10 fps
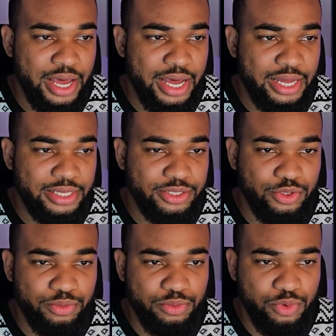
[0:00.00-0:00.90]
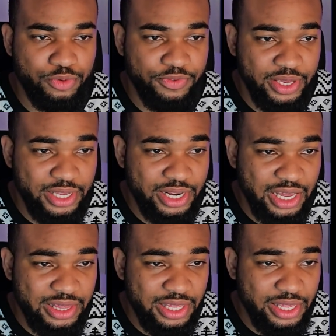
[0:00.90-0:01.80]
And to move it,
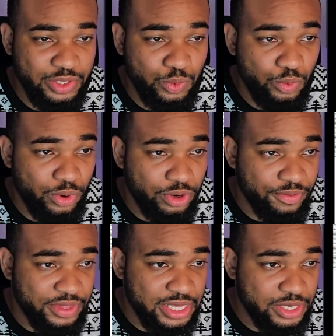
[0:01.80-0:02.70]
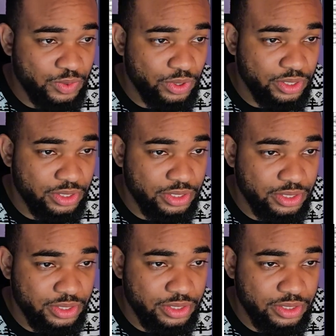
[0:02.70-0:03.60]
I think it's one of these
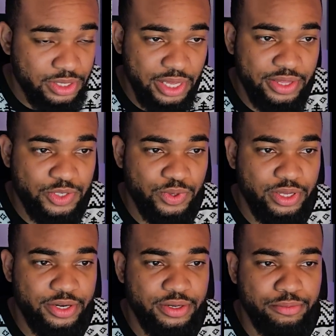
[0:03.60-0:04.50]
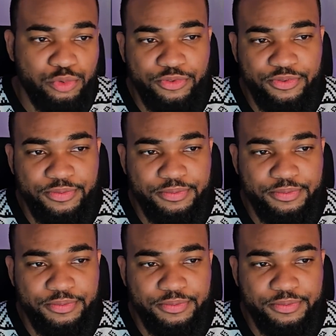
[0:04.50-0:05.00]
ones. Yeah, this one here. Move.